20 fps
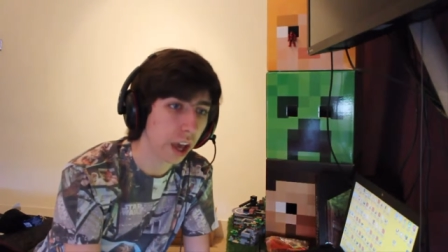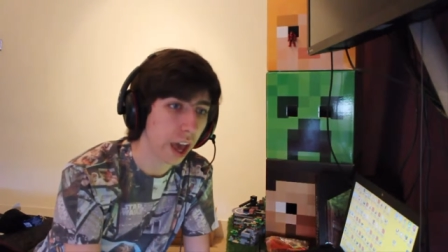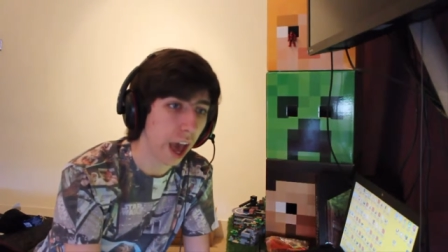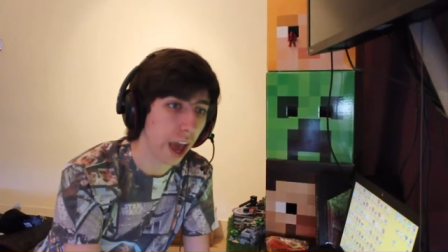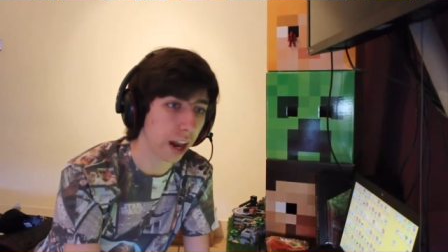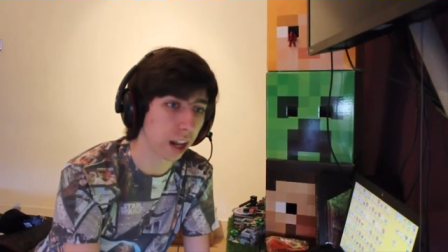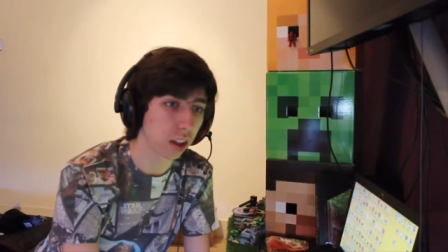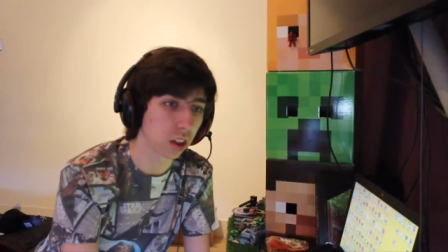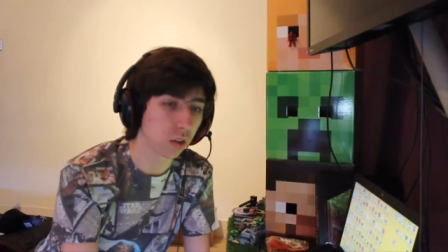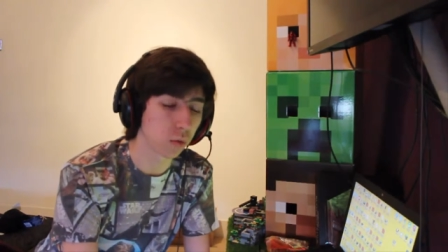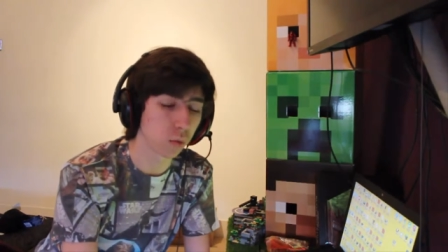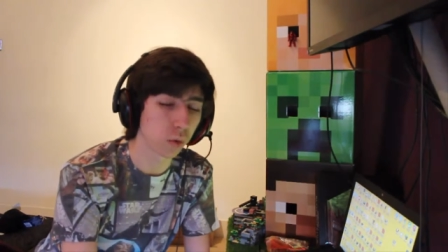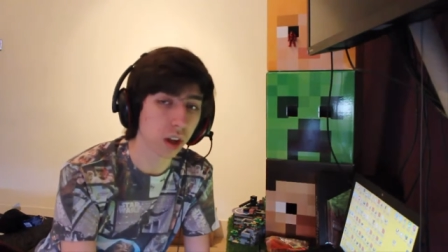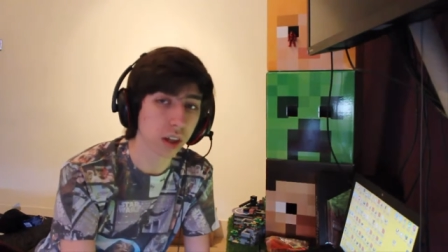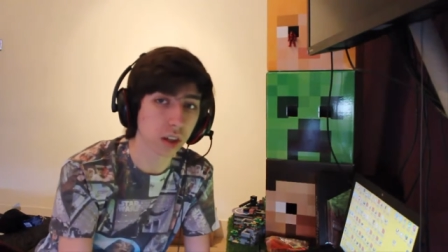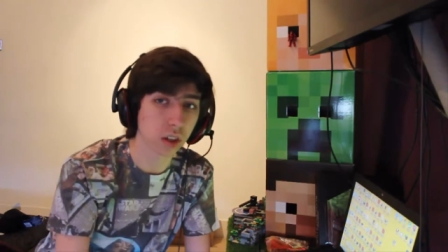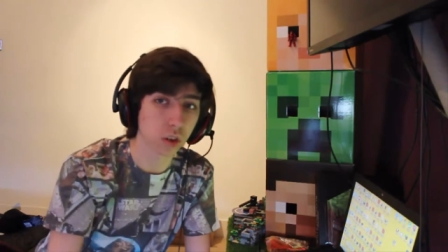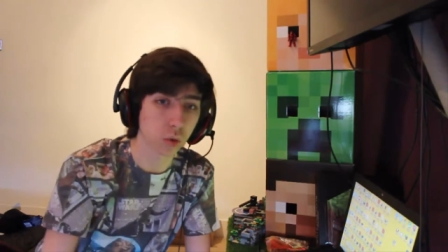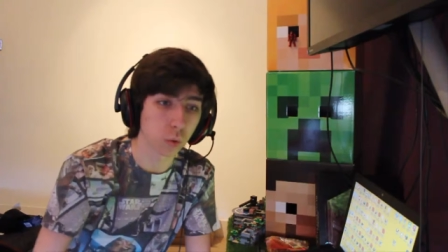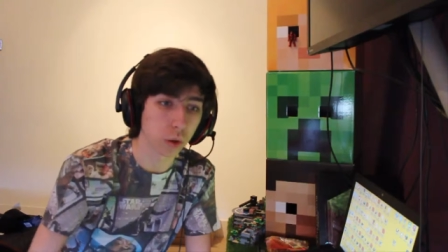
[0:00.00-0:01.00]
And then the
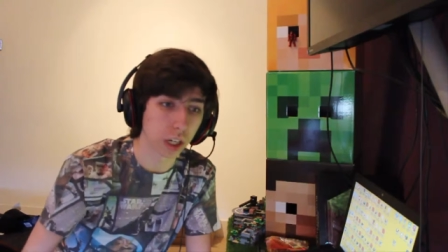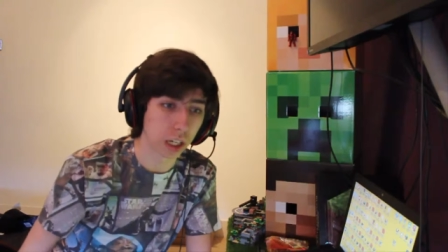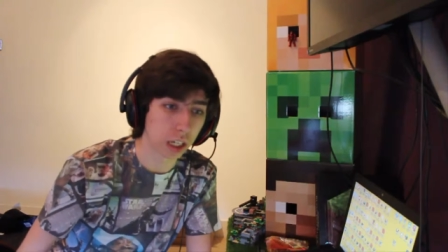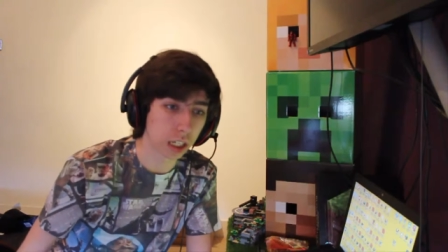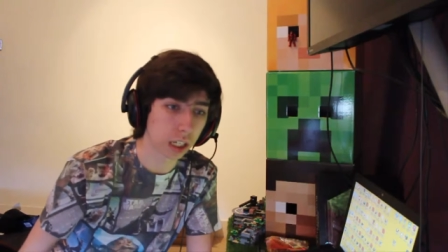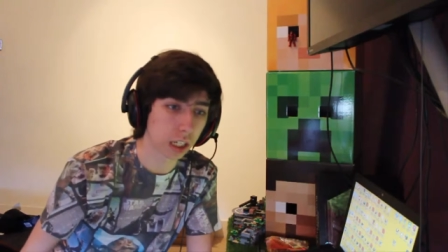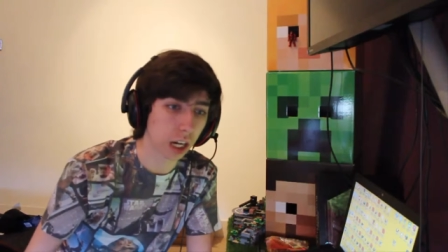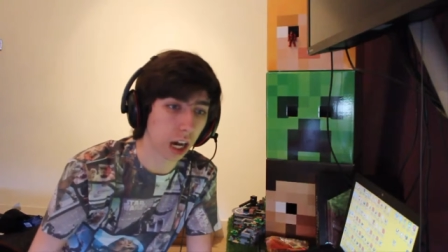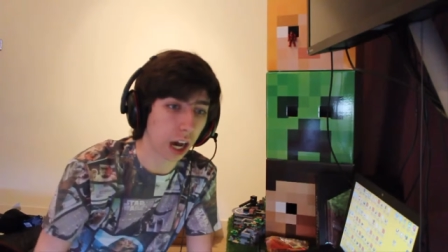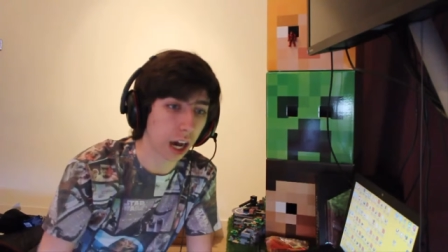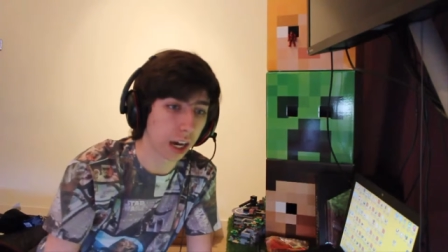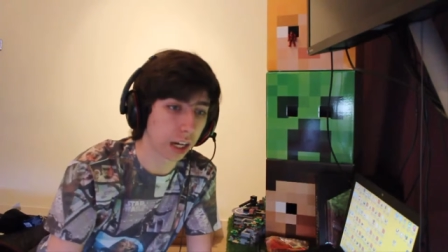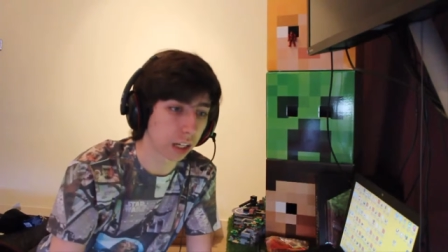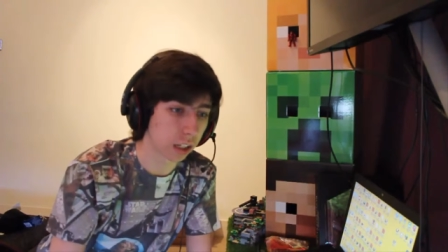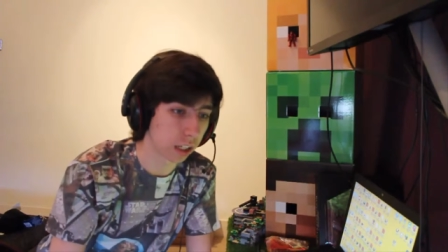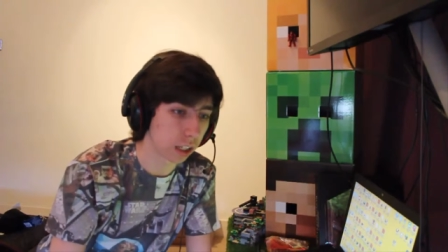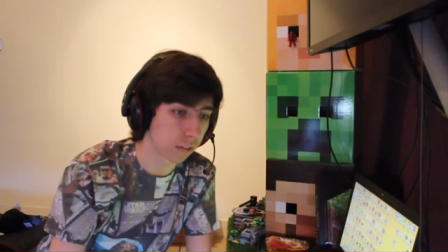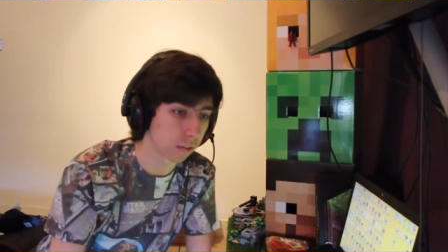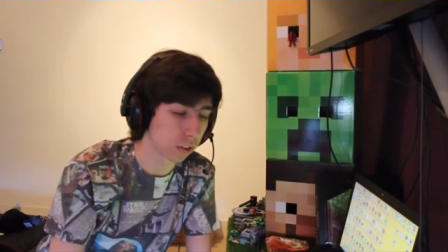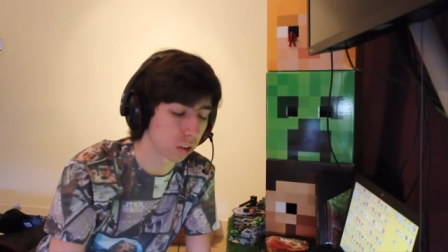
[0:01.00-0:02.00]
rest of the week I
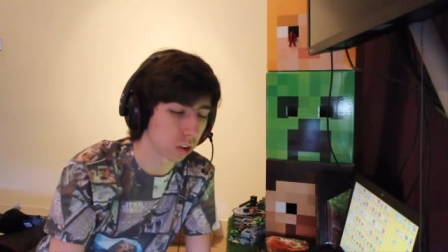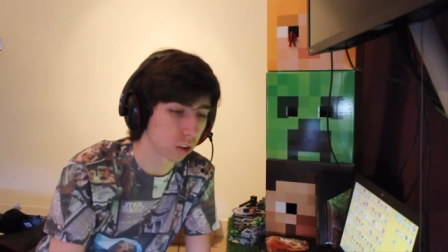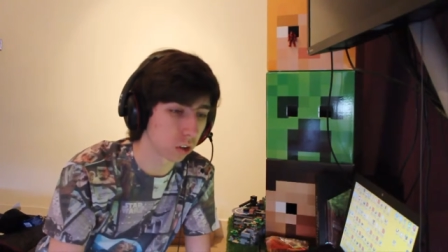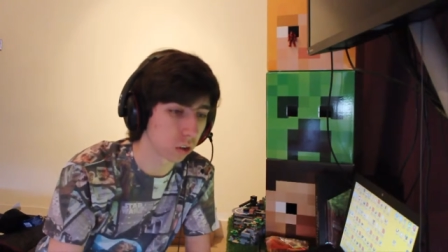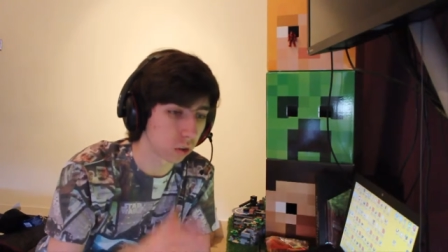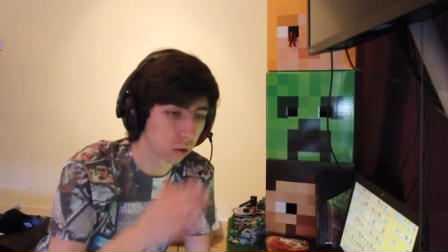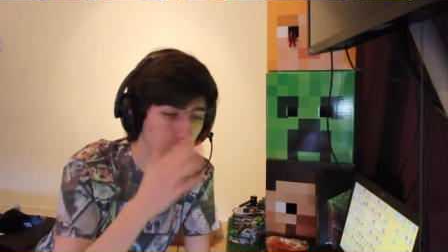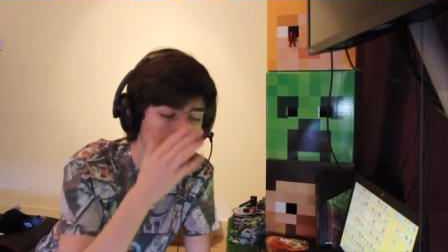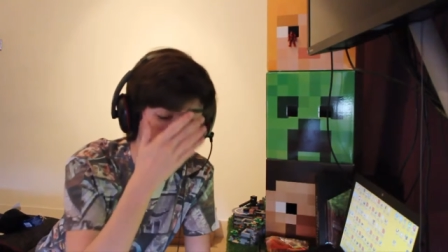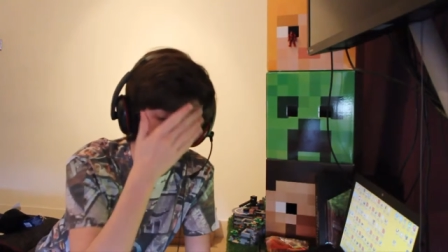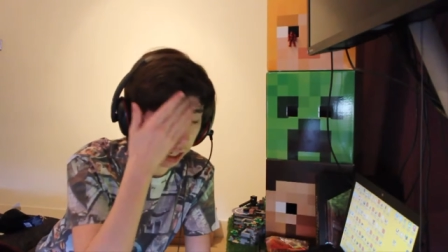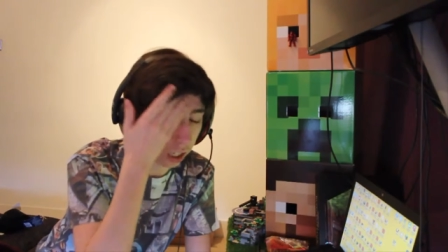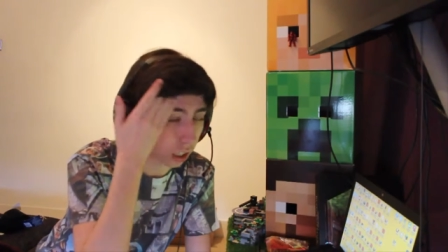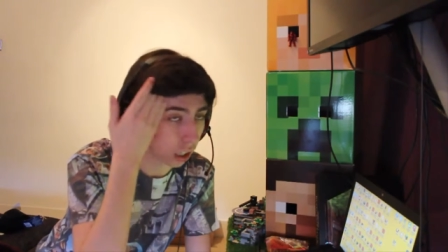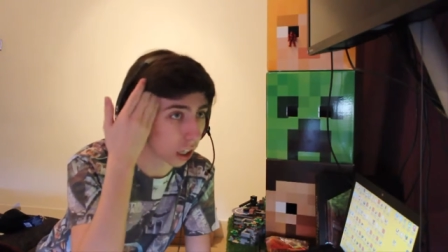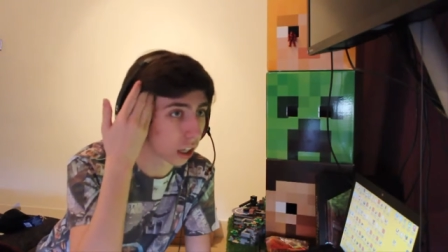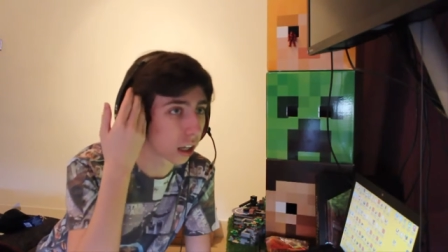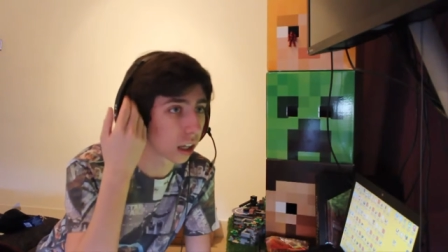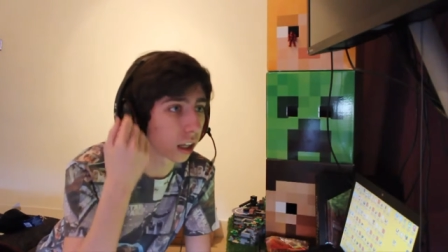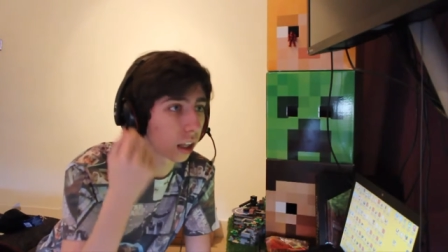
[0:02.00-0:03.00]
either do like
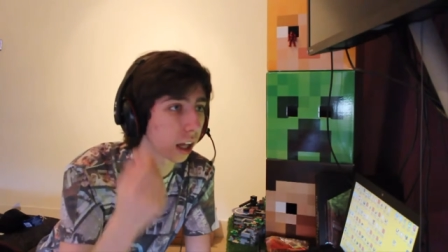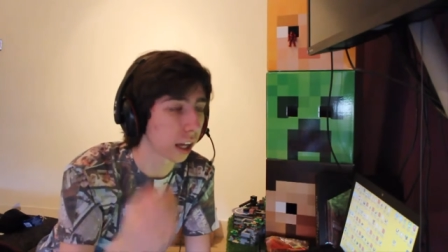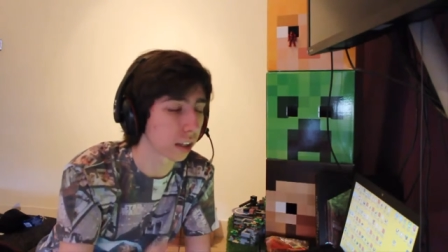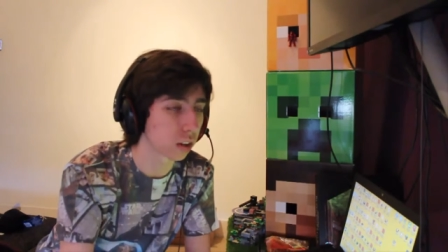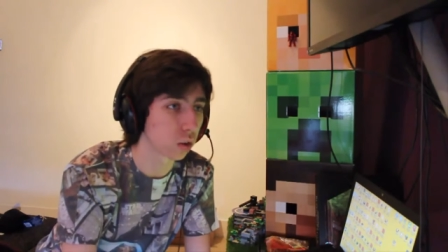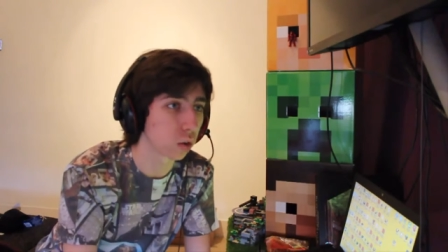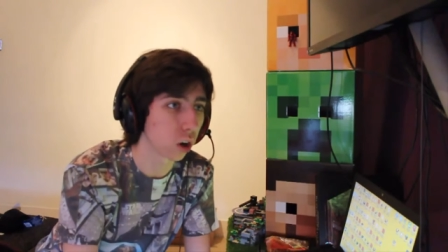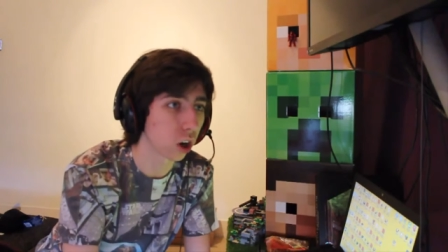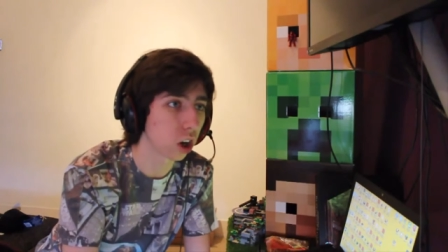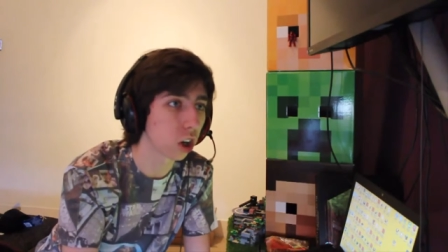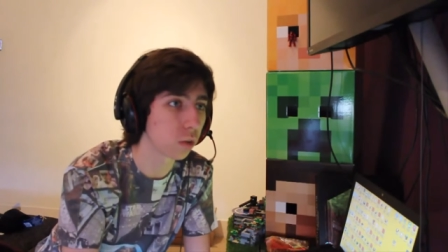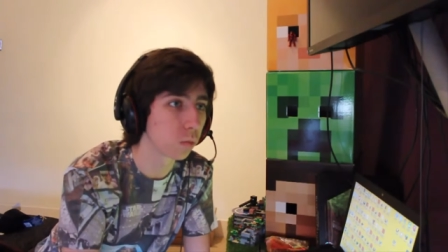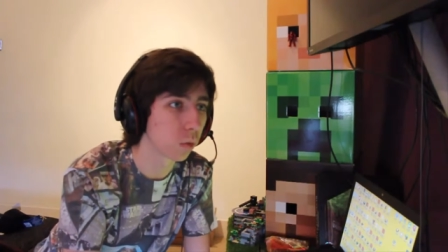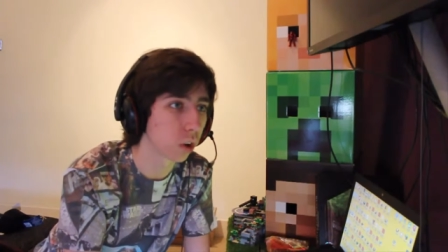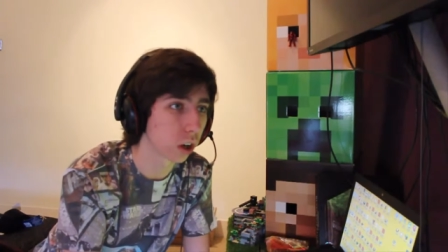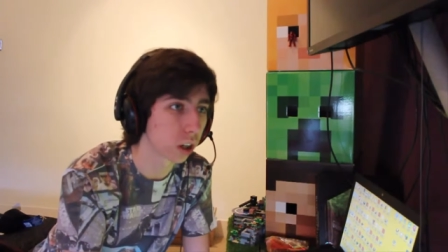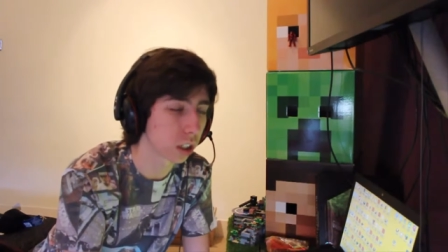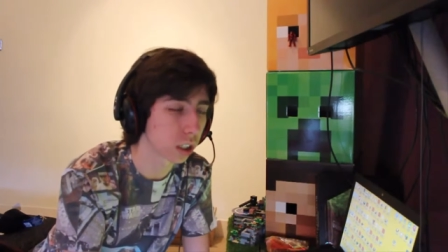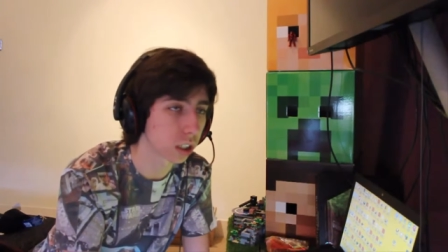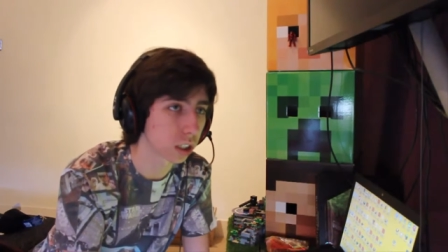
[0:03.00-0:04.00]
I do
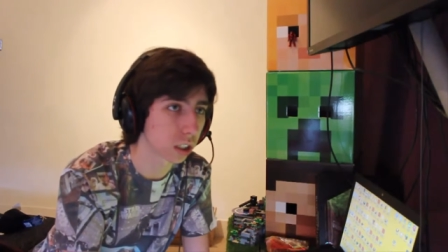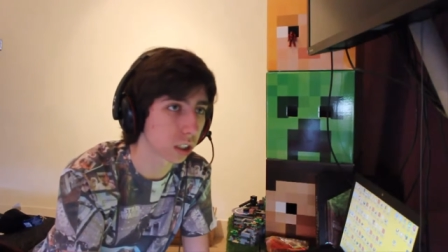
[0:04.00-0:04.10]
homework